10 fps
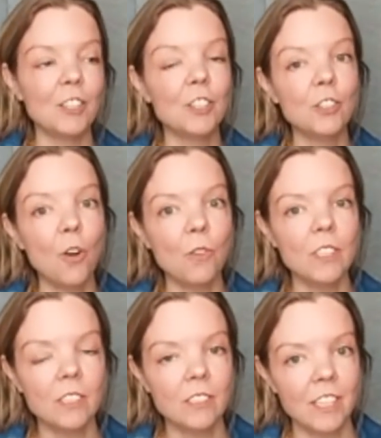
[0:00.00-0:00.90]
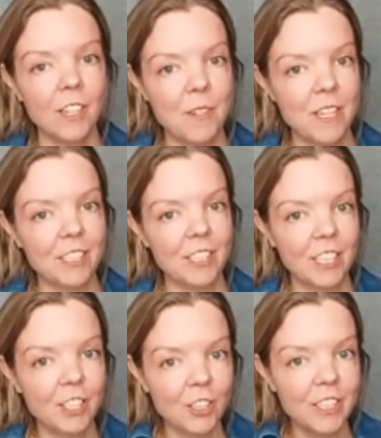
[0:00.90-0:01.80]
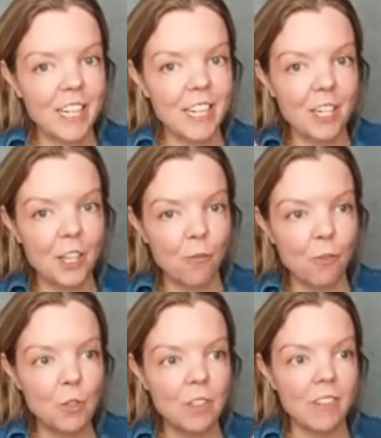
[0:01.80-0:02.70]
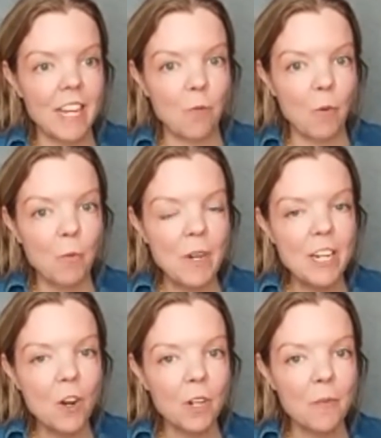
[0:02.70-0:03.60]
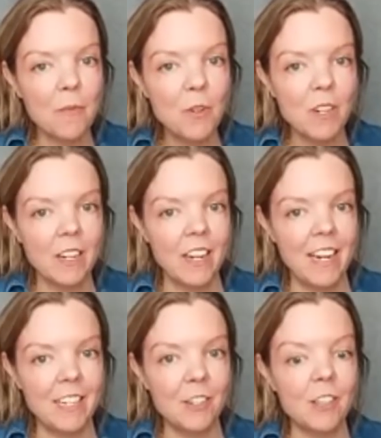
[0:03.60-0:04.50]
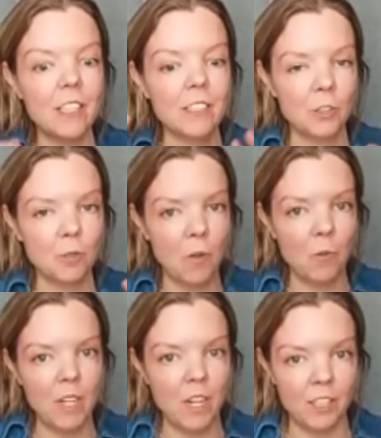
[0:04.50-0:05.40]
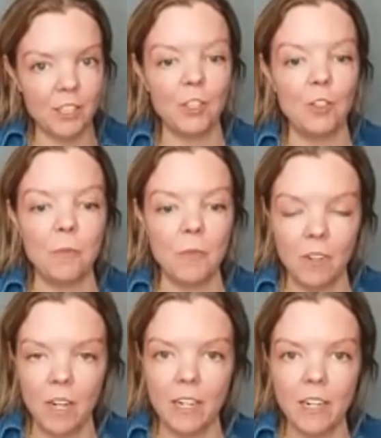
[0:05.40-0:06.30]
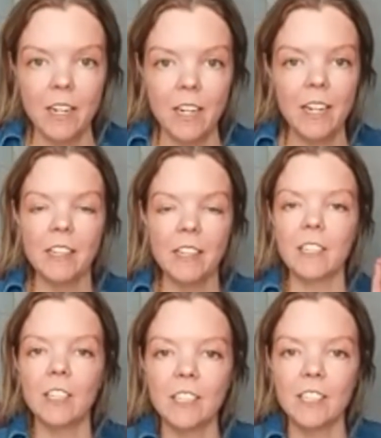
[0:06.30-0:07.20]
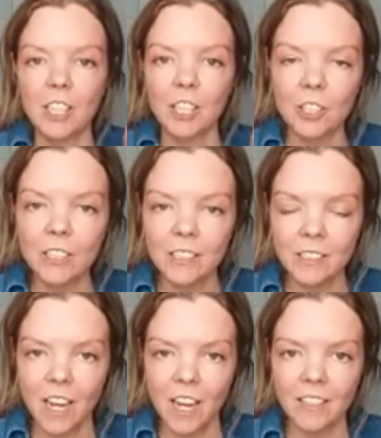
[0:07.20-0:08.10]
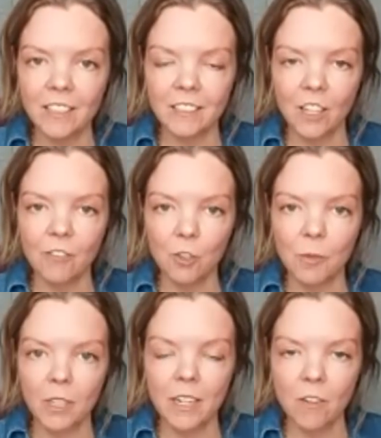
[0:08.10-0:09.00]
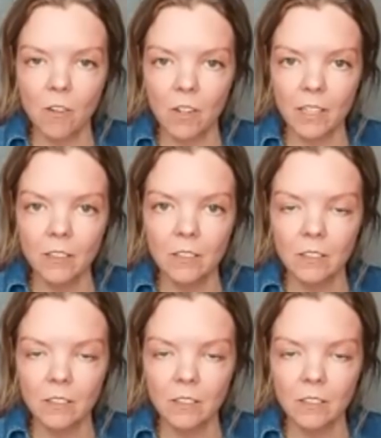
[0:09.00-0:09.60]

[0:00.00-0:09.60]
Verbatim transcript: so this is, I mean, this starts getting into the root of like when we don't communicate, this is what we all assume, right? Mm-hmm. The, cl- the clitoris is not a self lubricating organ.